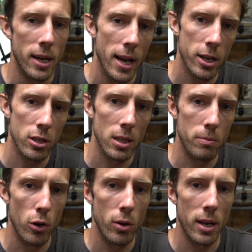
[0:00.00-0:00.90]
I actually
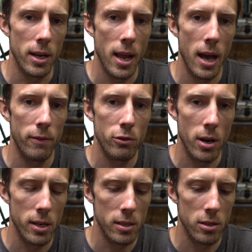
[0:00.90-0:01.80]
broke it in half
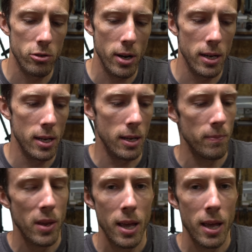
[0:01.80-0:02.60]
trying to straighten it